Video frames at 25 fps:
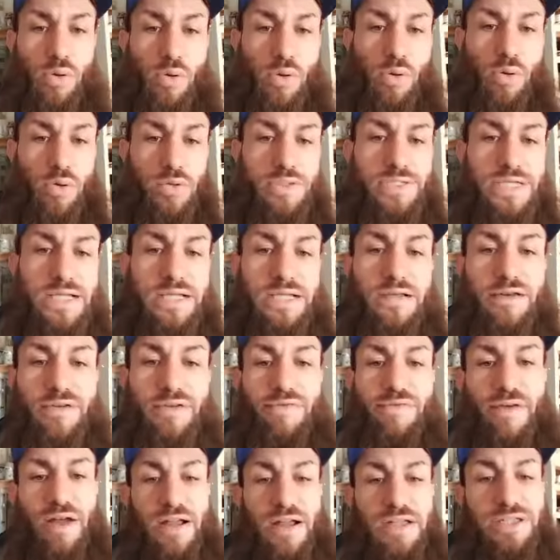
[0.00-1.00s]
Or is he going to
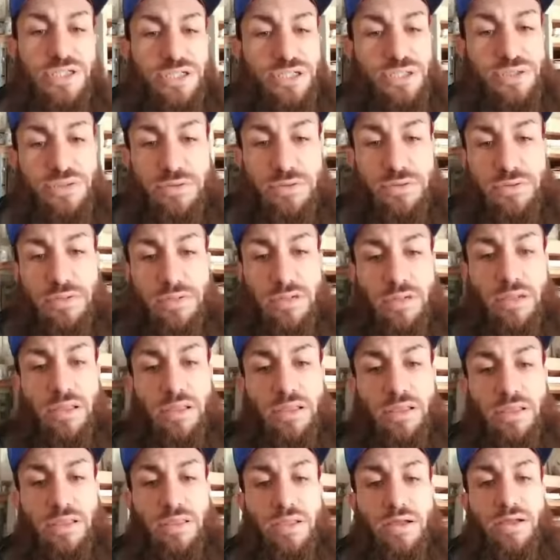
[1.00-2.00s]
find you?
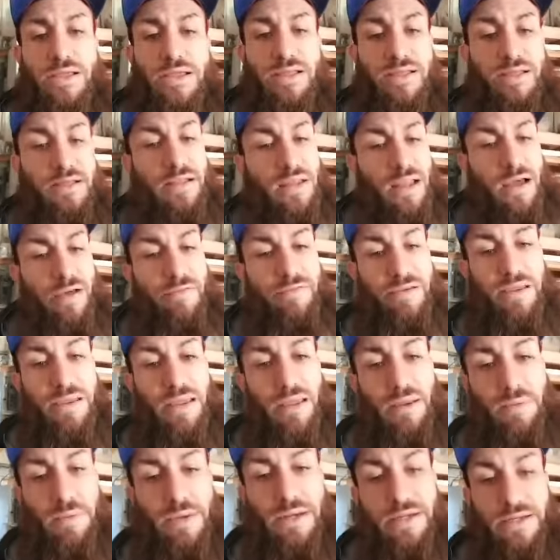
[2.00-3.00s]
looking and loving
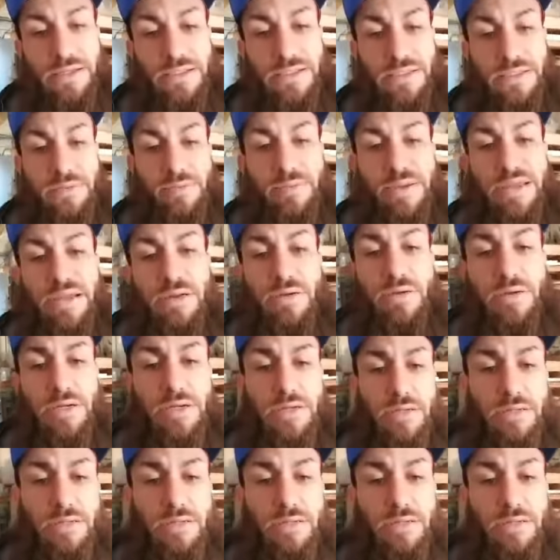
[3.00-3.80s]
him at his appearing.